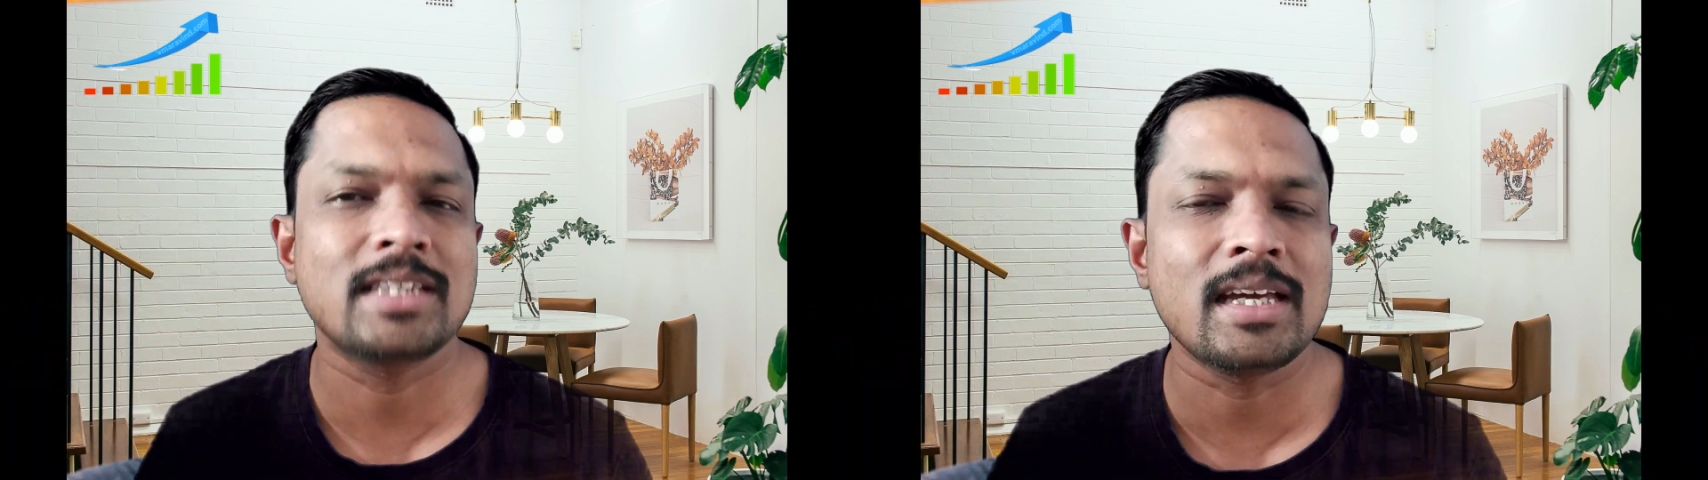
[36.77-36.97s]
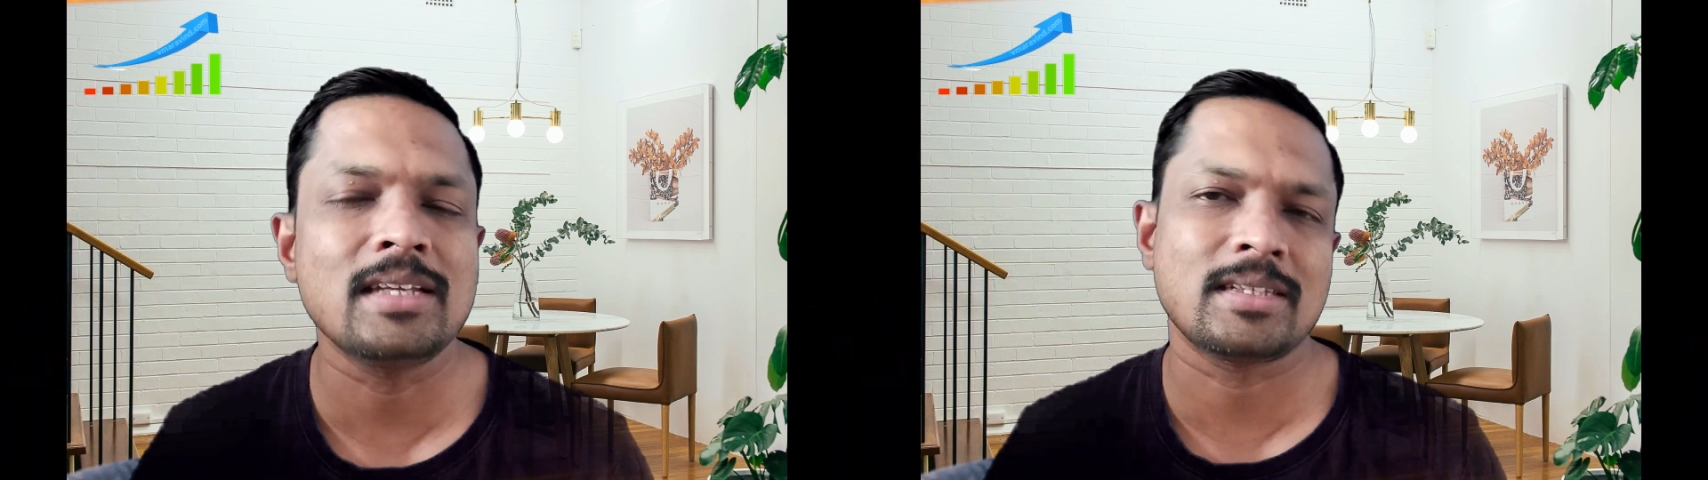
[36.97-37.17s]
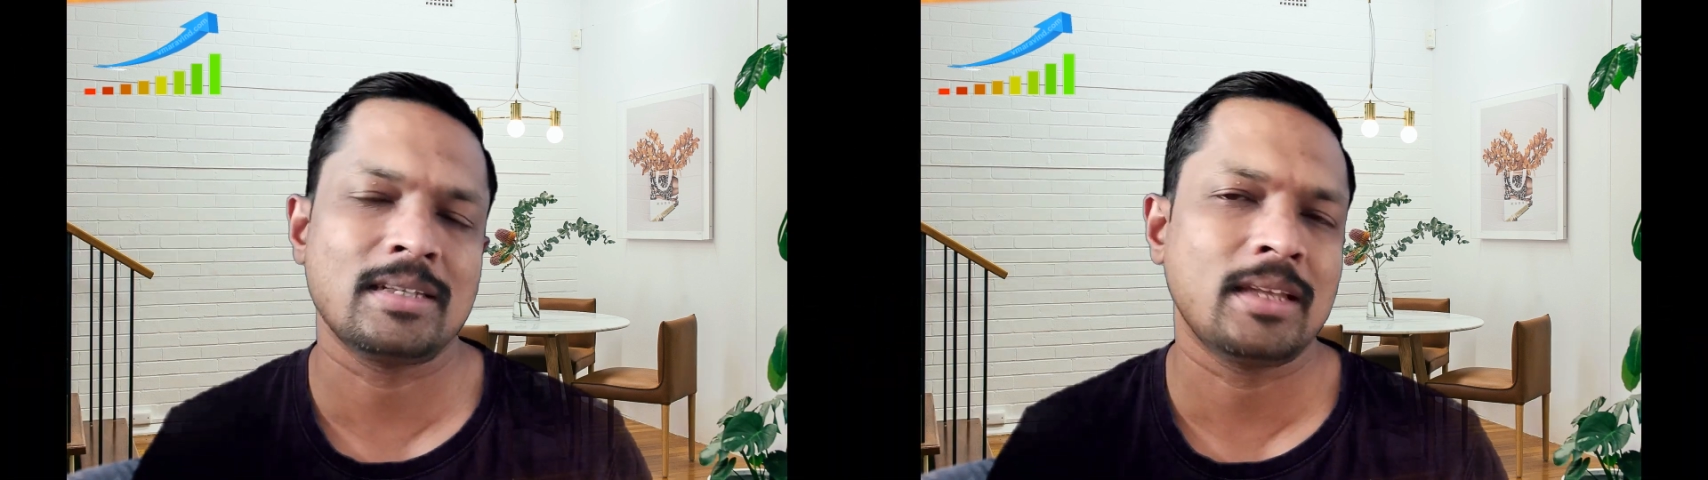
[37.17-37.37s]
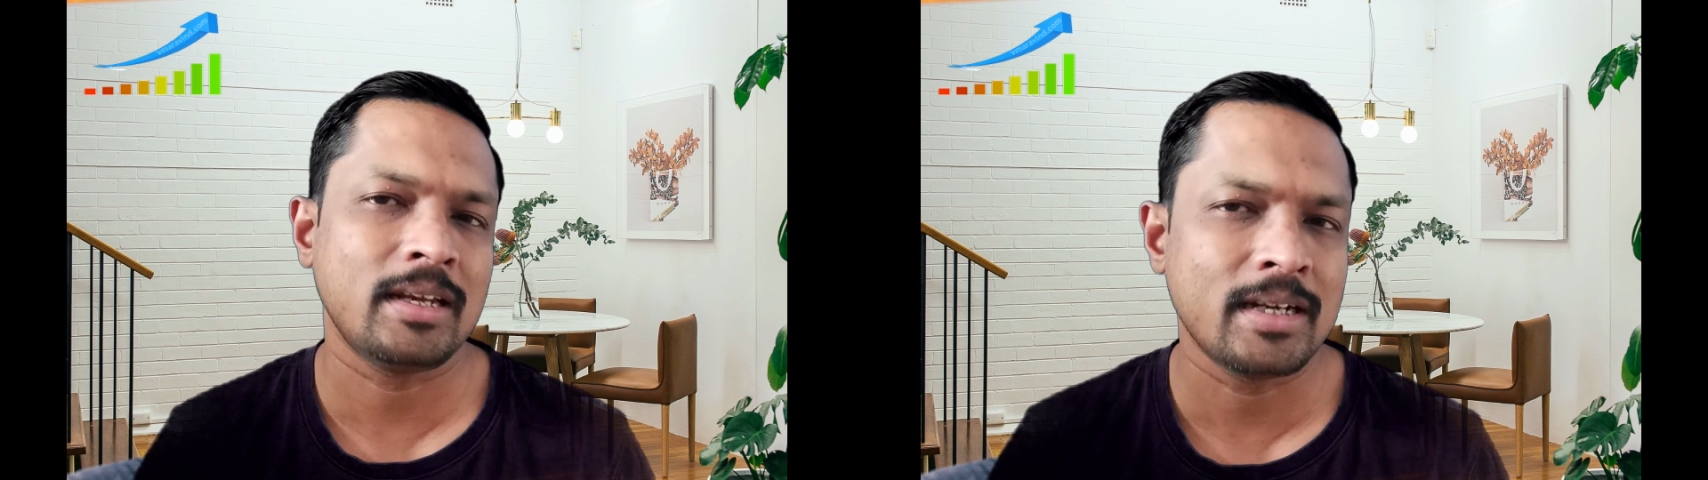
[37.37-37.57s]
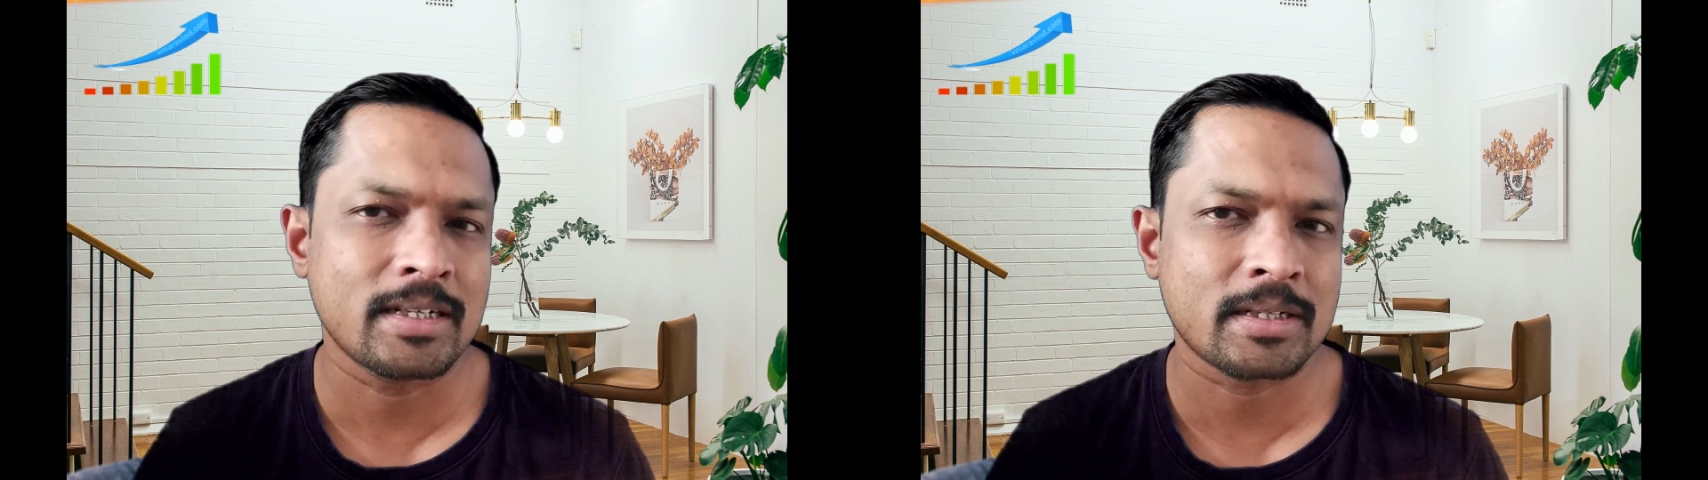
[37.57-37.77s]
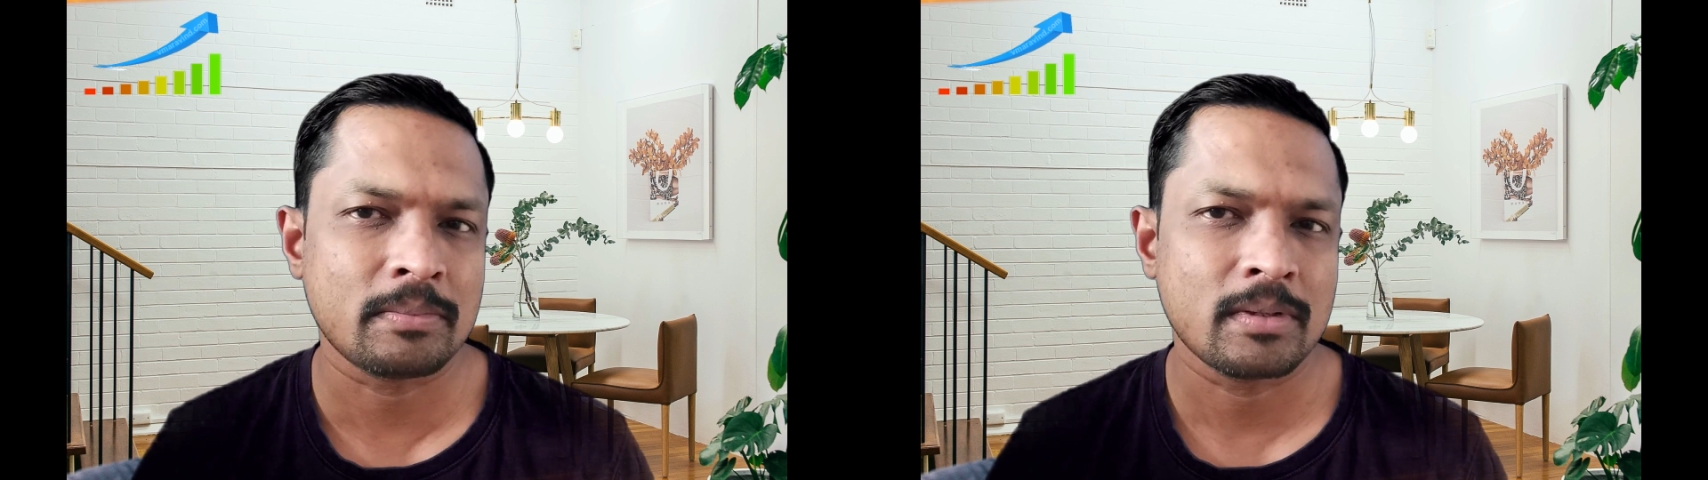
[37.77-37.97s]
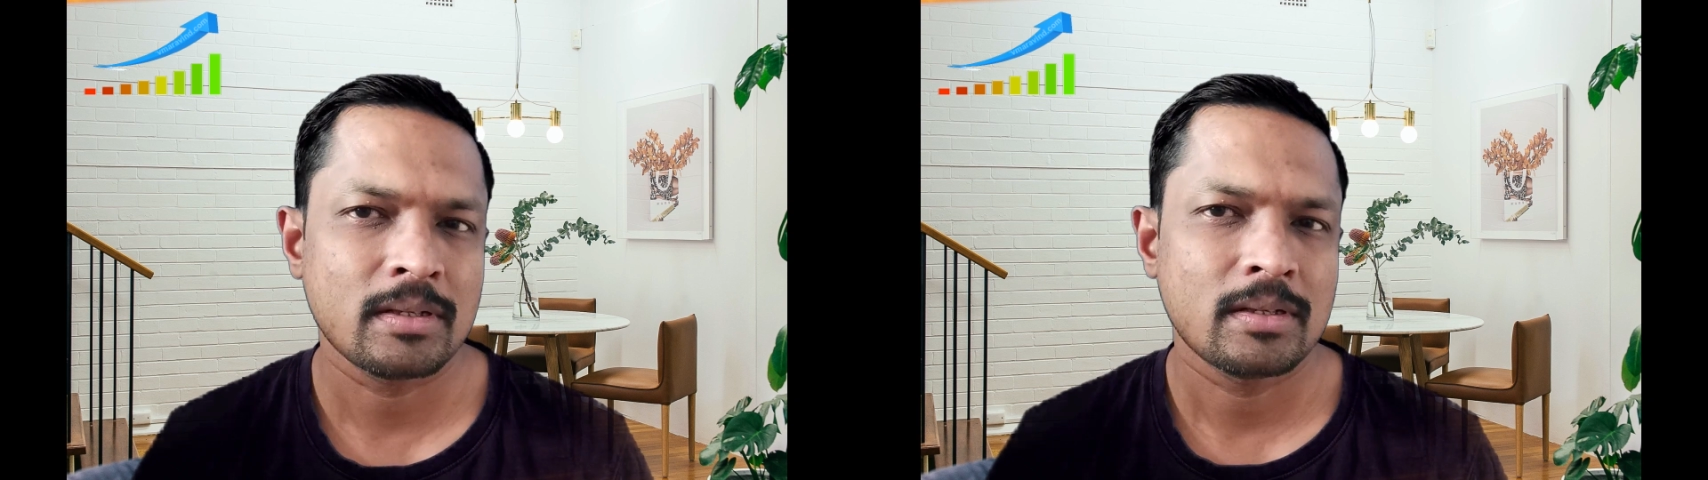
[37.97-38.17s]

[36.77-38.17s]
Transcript: change in the leadership?